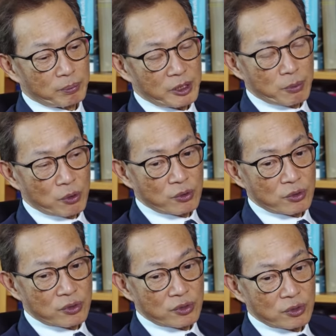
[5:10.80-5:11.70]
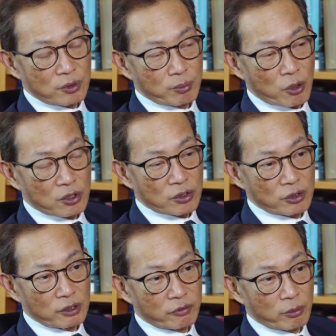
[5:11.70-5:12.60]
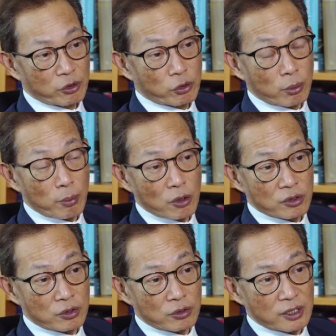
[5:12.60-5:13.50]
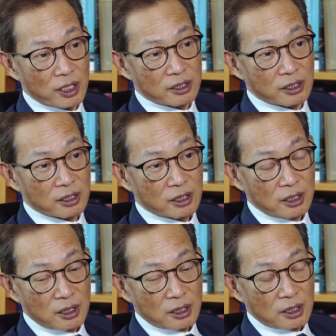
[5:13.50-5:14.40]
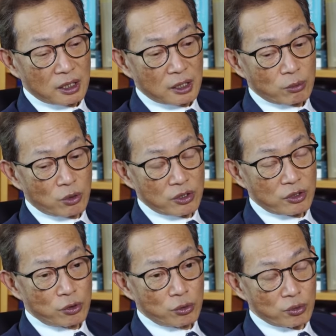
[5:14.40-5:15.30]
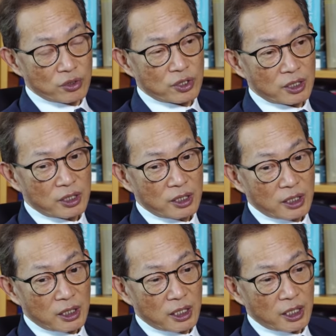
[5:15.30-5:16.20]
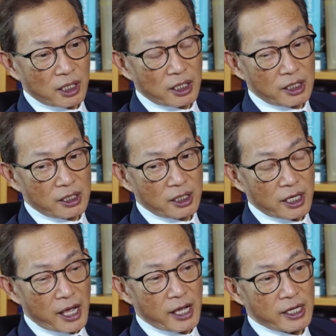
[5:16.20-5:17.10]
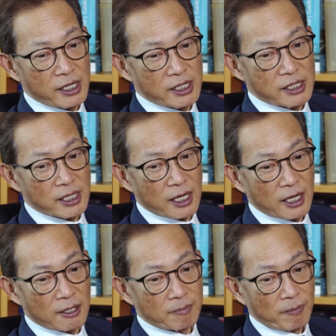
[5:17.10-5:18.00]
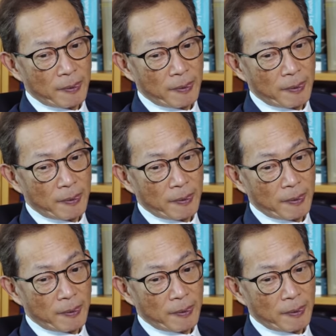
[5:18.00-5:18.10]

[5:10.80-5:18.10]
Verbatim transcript: people's personal information personal data was used uh, in a uh,